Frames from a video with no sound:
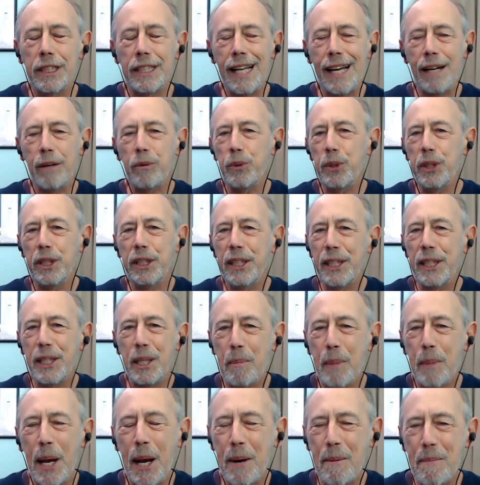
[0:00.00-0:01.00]
not really
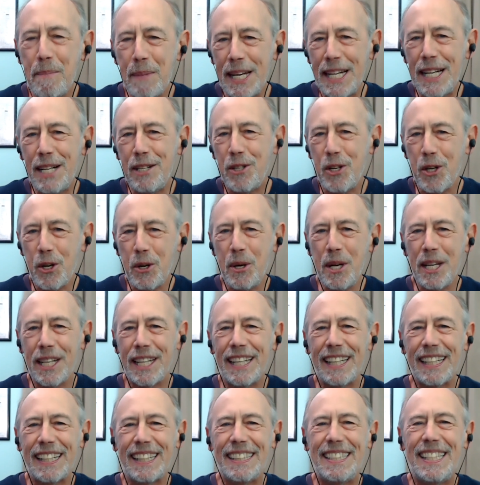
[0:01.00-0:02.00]
about me doing
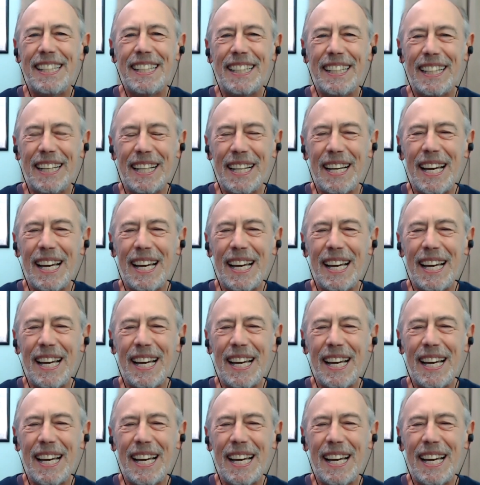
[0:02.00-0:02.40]
it.